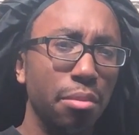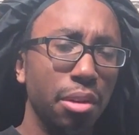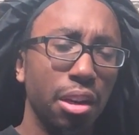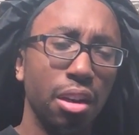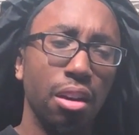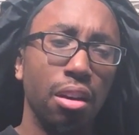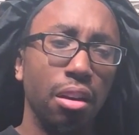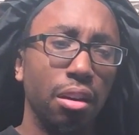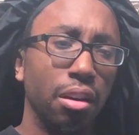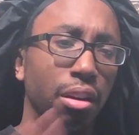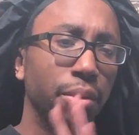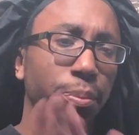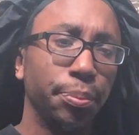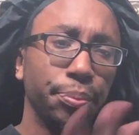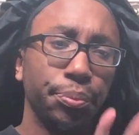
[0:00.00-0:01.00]
I'd be like,
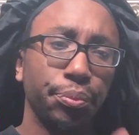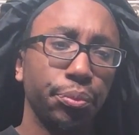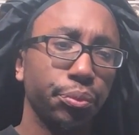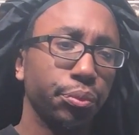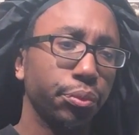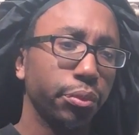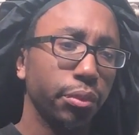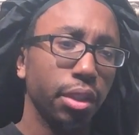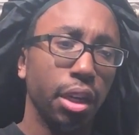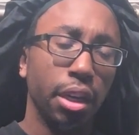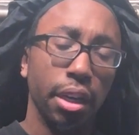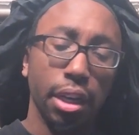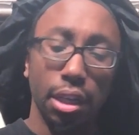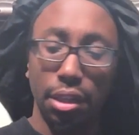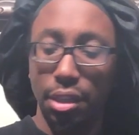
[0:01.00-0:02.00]
I
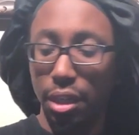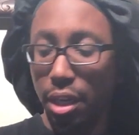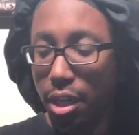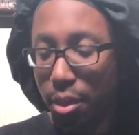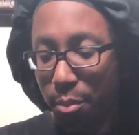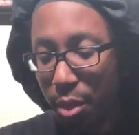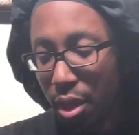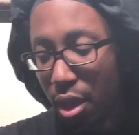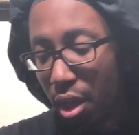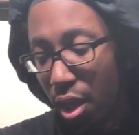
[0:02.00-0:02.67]
ain't got the time.